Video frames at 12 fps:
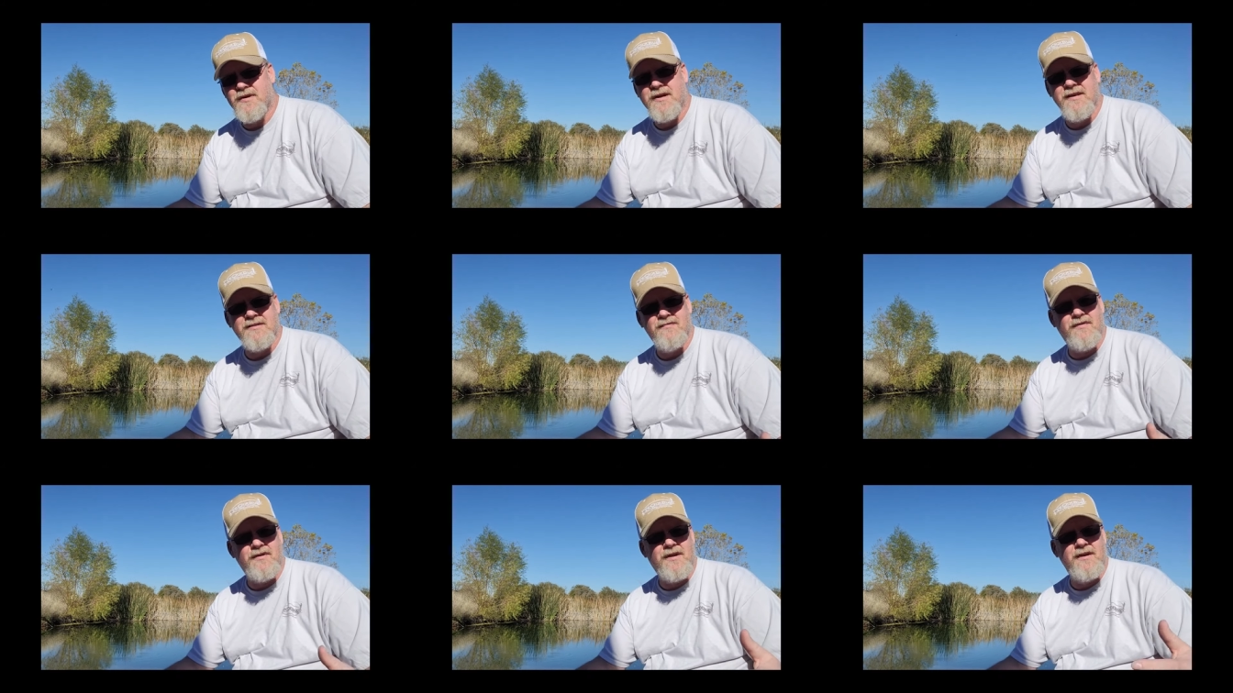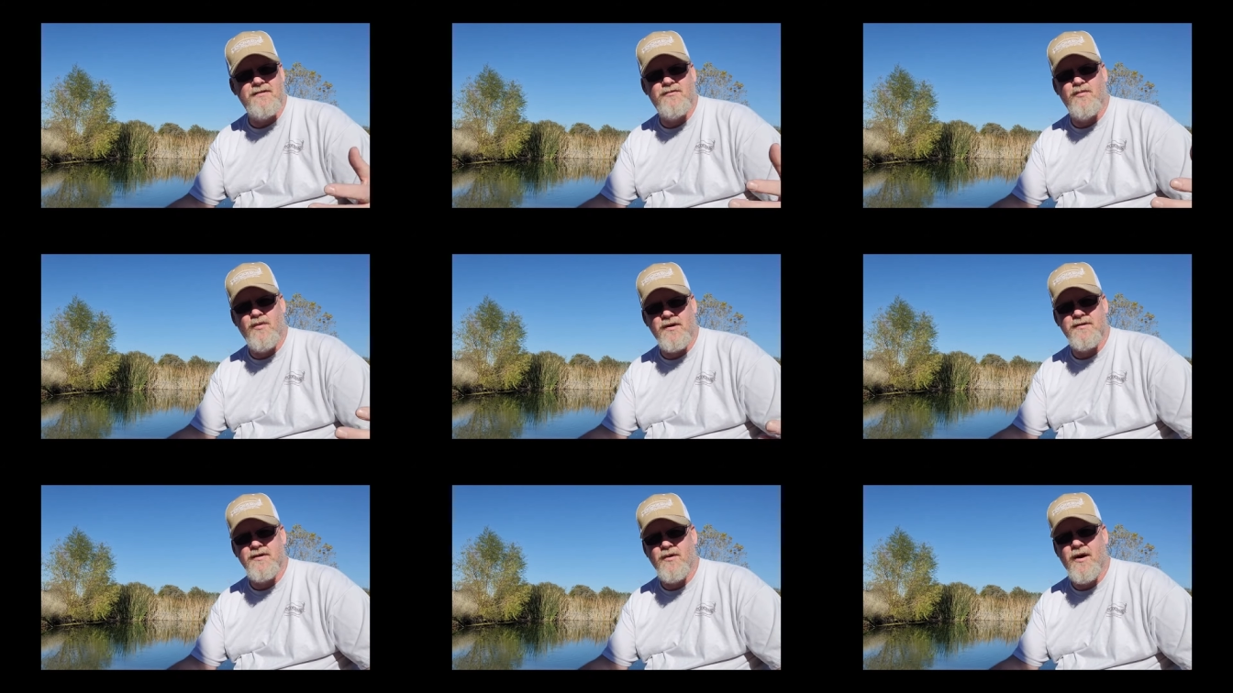their kids if their kids
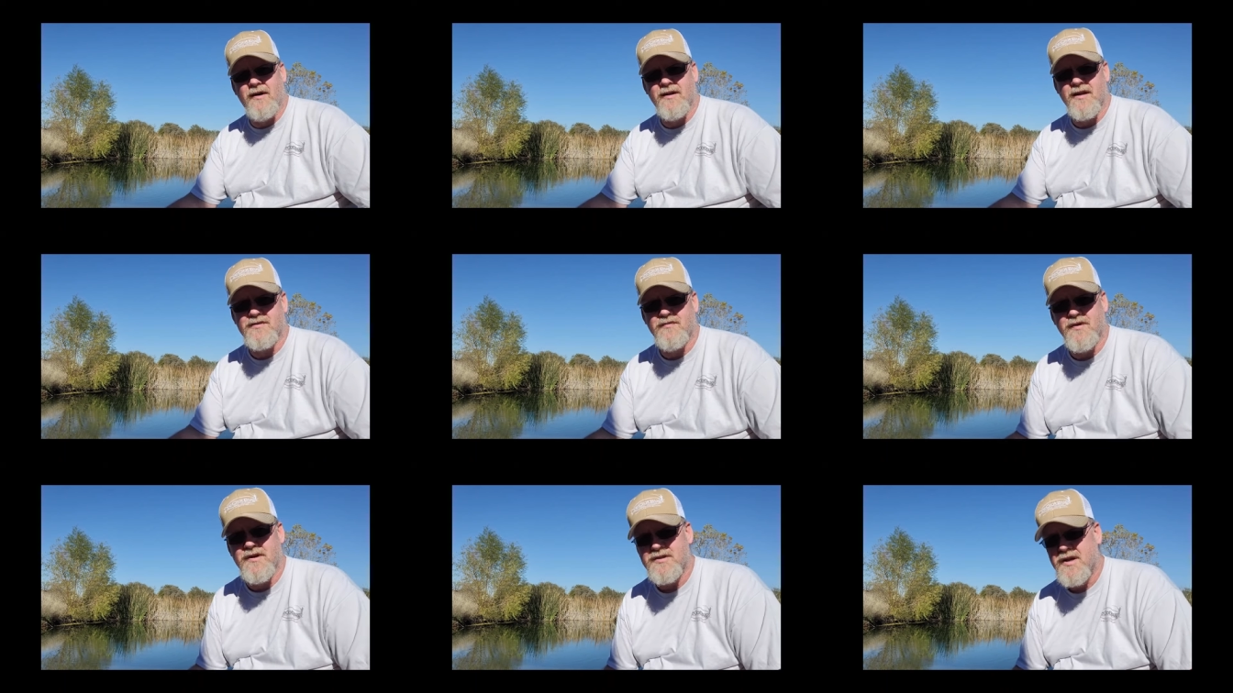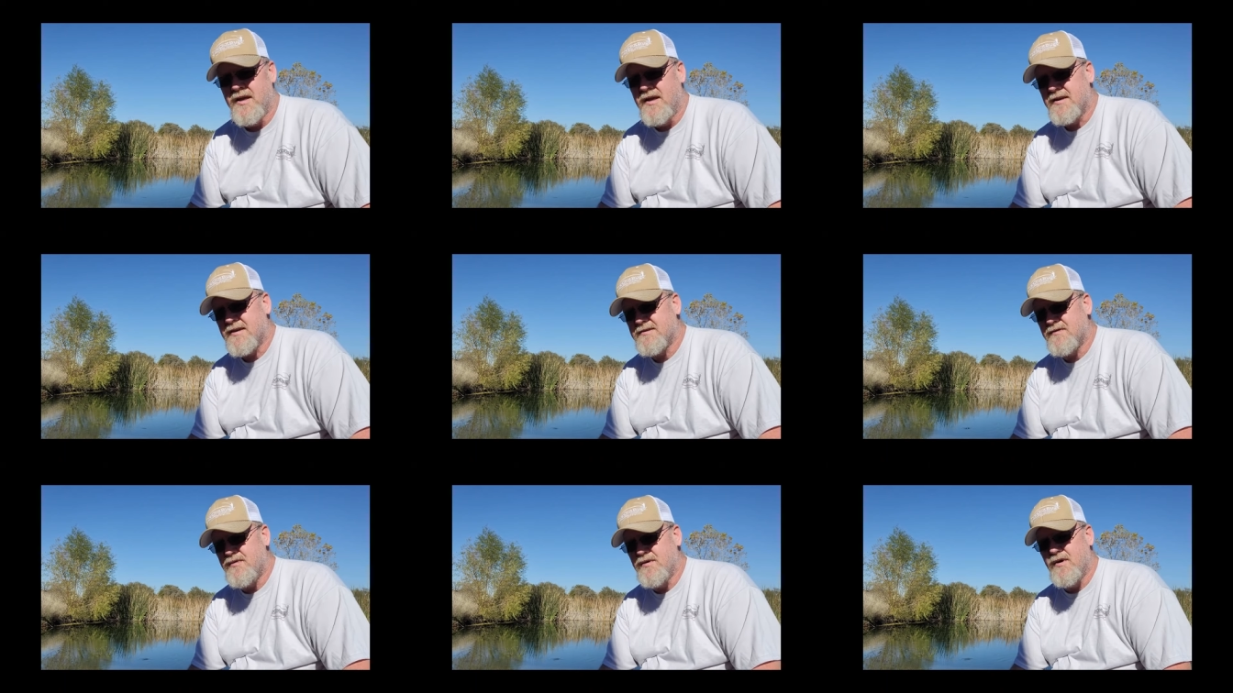want to go out and catch a fish. Because
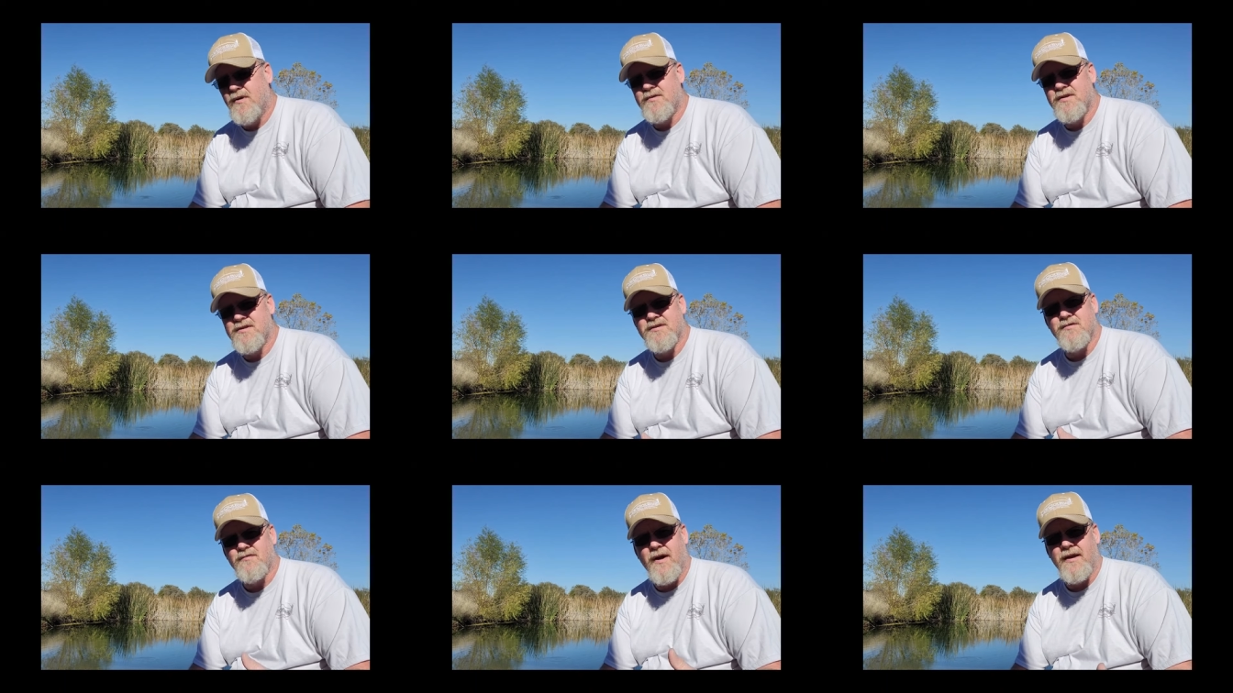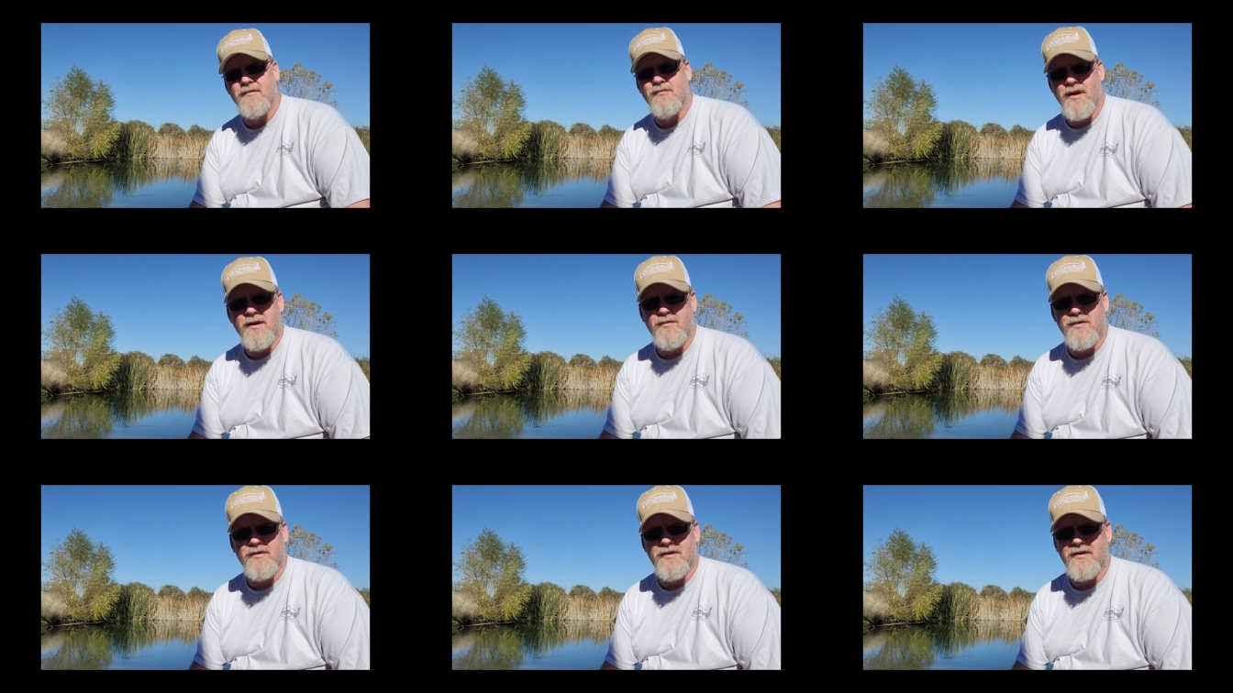if you go to just a random lake
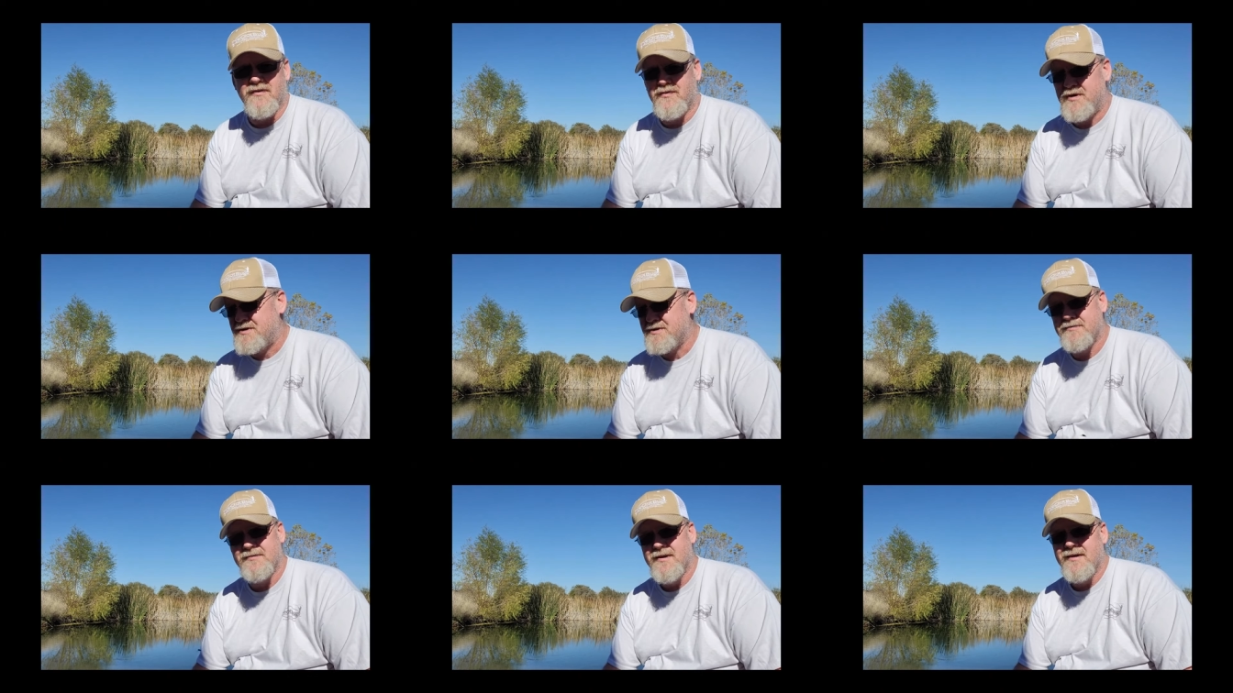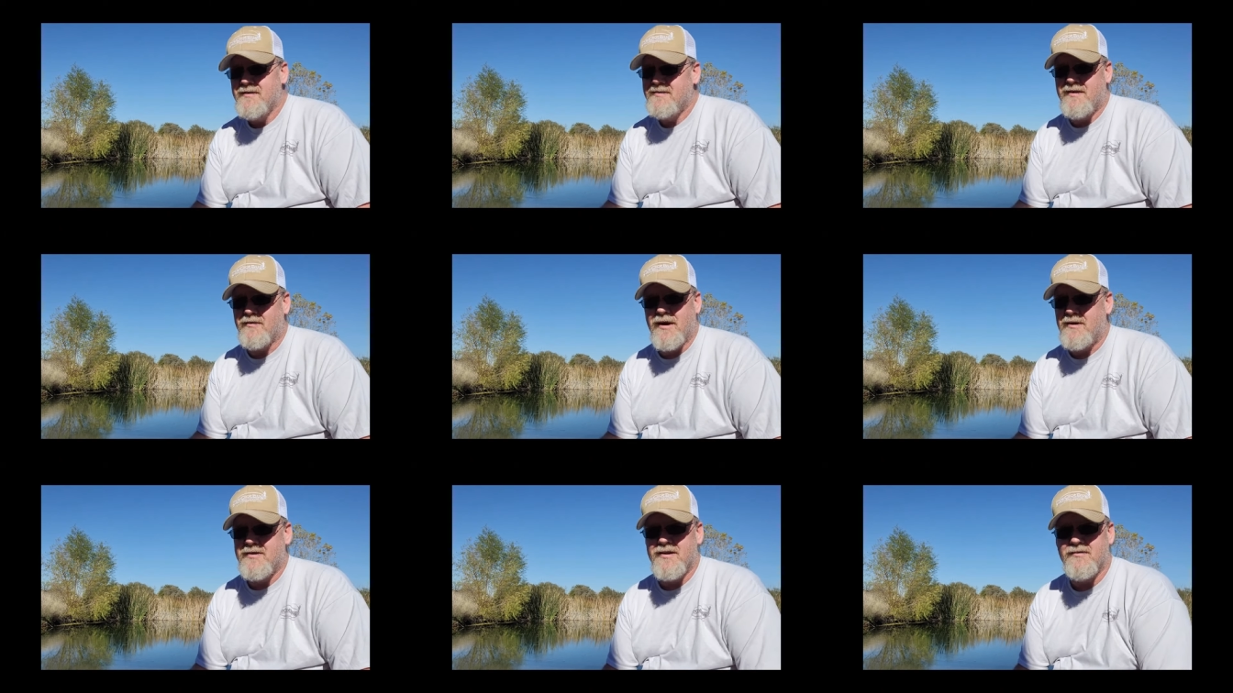with your kids fishing,
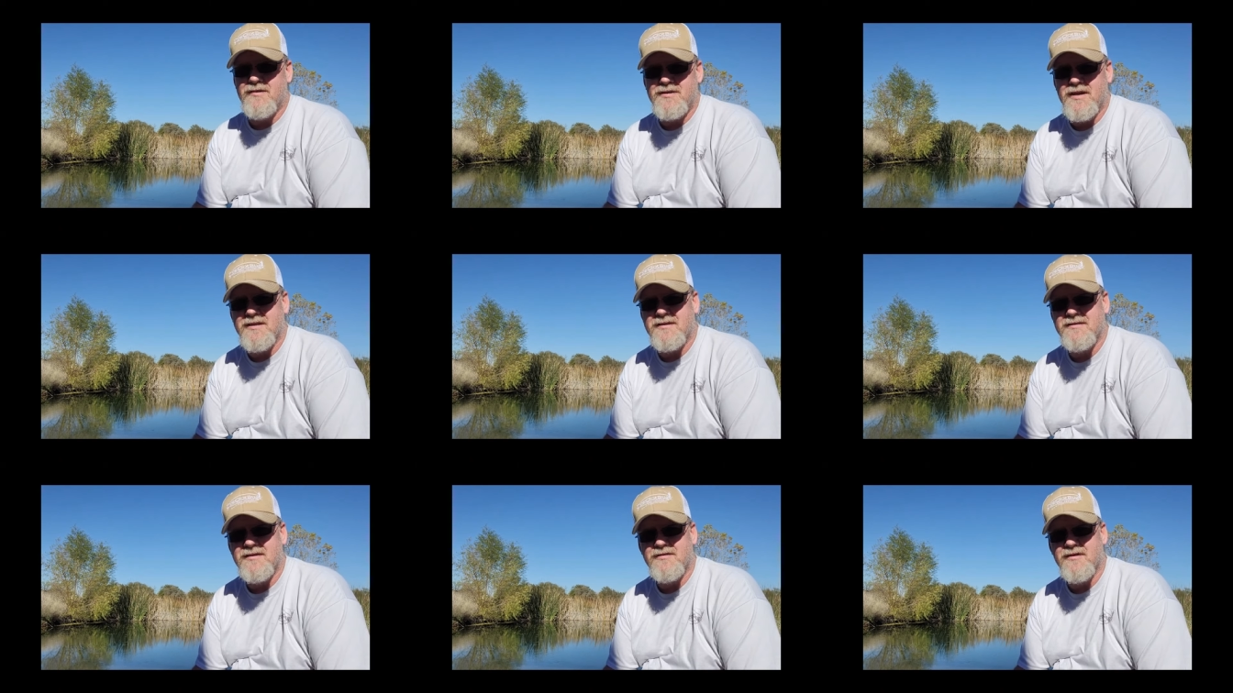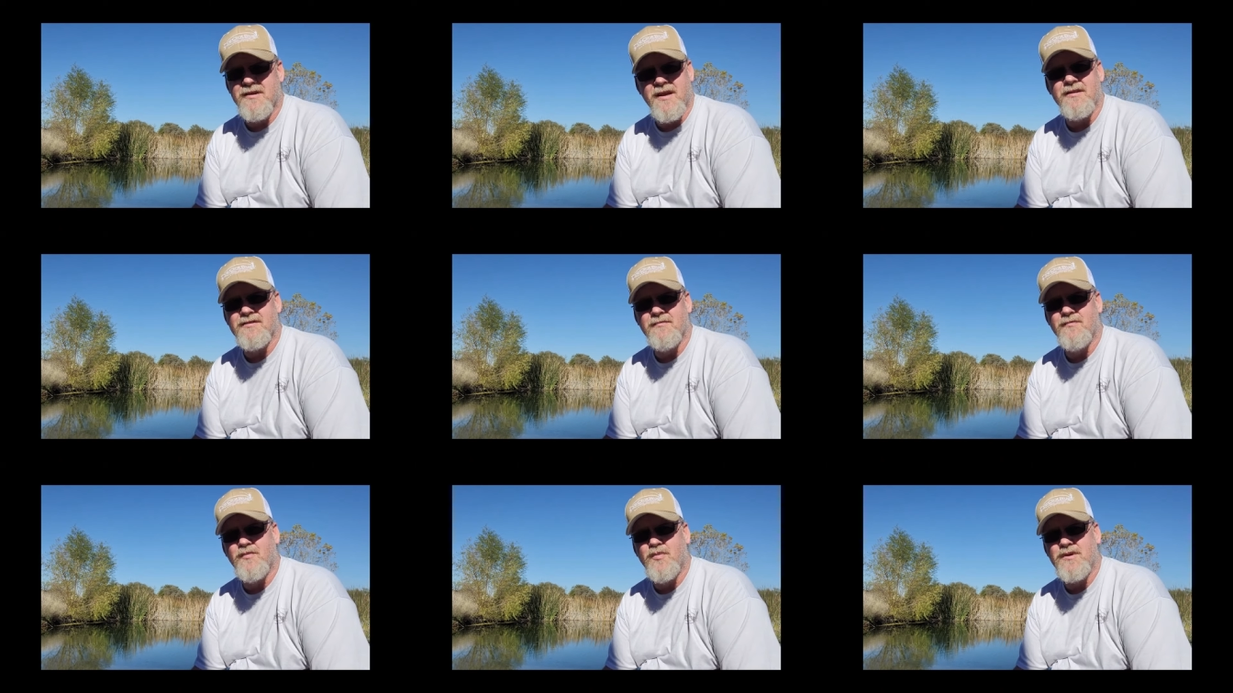around here, the chances that you're going to catch
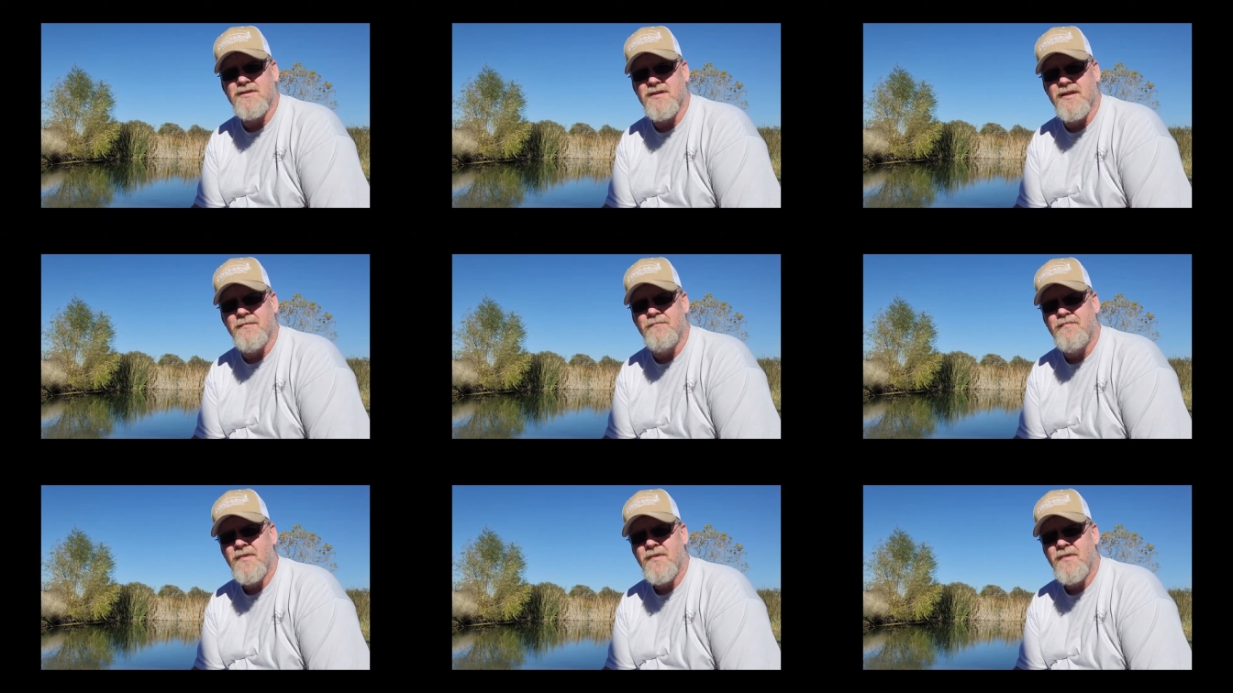something is pretty slim.